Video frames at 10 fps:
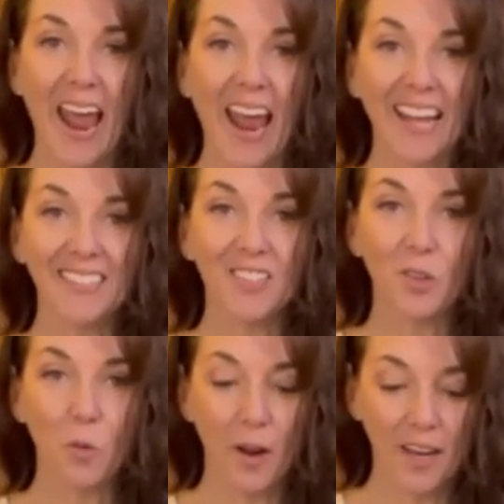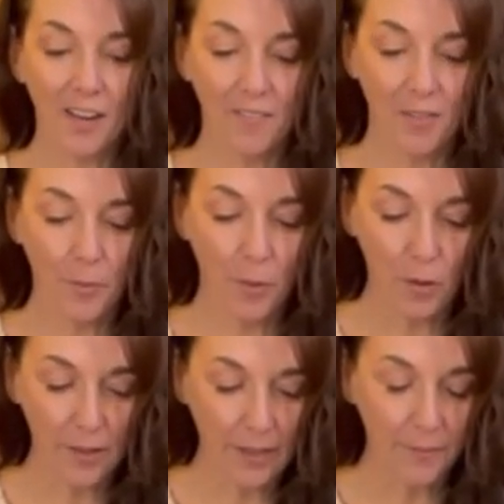adds the weight of the
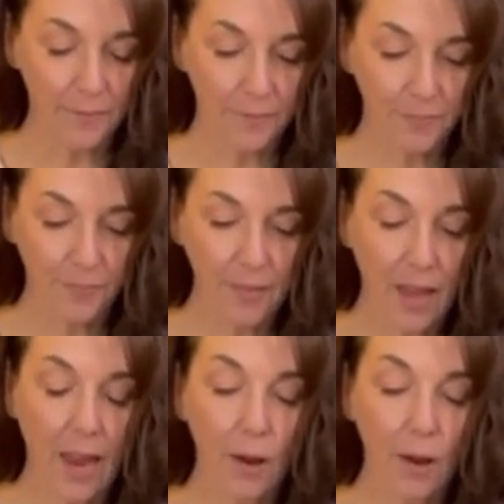bowl in.